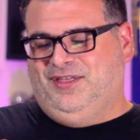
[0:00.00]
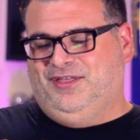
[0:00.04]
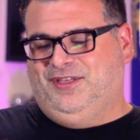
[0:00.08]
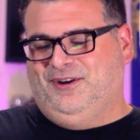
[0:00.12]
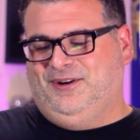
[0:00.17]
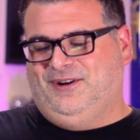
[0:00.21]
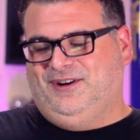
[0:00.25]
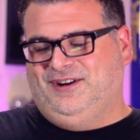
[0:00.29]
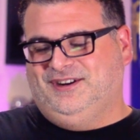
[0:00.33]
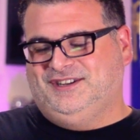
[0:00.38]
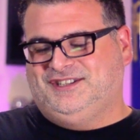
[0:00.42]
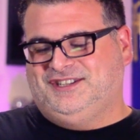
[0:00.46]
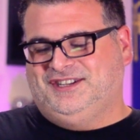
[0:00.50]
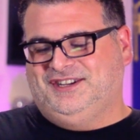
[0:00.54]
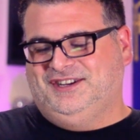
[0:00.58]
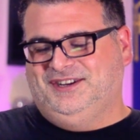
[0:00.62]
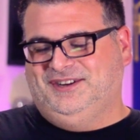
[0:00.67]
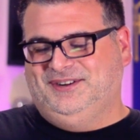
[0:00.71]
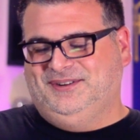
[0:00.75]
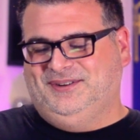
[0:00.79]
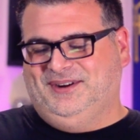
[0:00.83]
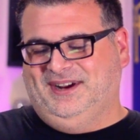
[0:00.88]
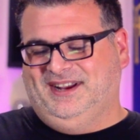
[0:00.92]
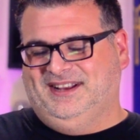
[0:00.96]
Thor
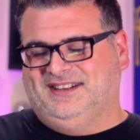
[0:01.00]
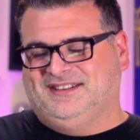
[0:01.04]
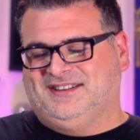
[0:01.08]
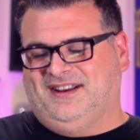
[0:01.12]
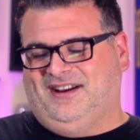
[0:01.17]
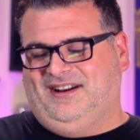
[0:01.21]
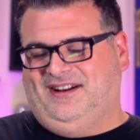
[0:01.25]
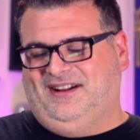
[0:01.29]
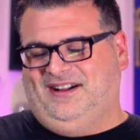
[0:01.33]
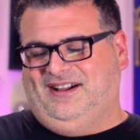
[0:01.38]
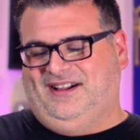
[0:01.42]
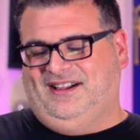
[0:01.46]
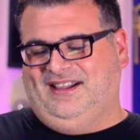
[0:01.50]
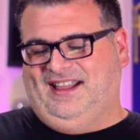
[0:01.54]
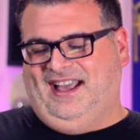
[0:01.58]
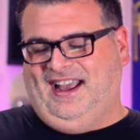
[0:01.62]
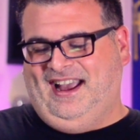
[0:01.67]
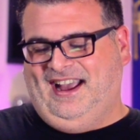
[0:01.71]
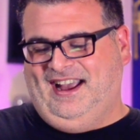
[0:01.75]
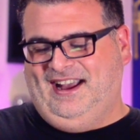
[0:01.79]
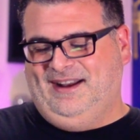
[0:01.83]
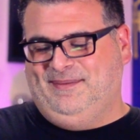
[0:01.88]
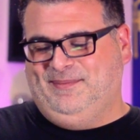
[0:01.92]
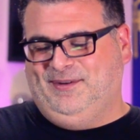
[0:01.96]
2 is all
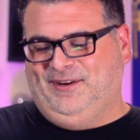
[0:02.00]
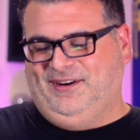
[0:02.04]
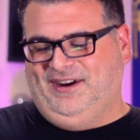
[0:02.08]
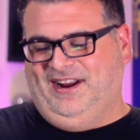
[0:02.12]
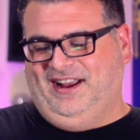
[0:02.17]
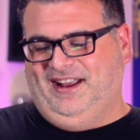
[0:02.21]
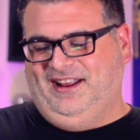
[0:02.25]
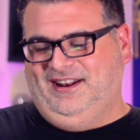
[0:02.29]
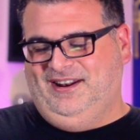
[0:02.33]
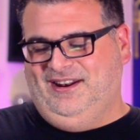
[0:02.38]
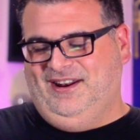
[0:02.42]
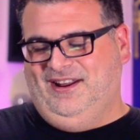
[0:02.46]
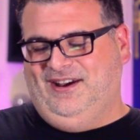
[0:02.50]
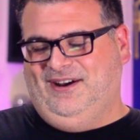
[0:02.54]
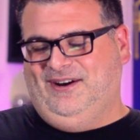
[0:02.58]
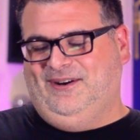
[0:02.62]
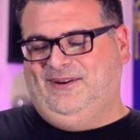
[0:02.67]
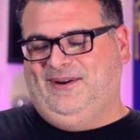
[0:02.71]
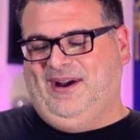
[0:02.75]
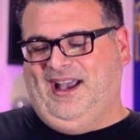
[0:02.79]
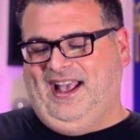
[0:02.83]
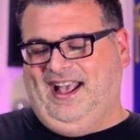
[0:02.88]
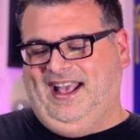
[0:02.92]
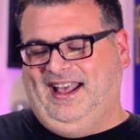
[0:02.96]
hammer and
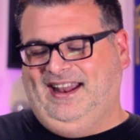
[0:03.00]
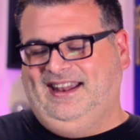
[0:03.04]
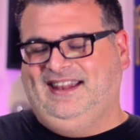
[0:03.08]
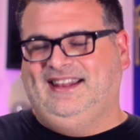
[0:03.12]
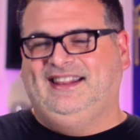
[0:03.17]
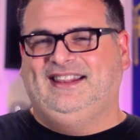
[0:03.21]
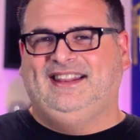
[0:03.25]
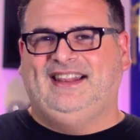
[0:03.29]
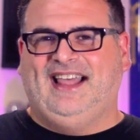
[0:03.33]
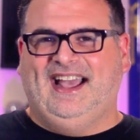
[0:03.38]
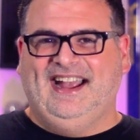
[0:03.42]
no end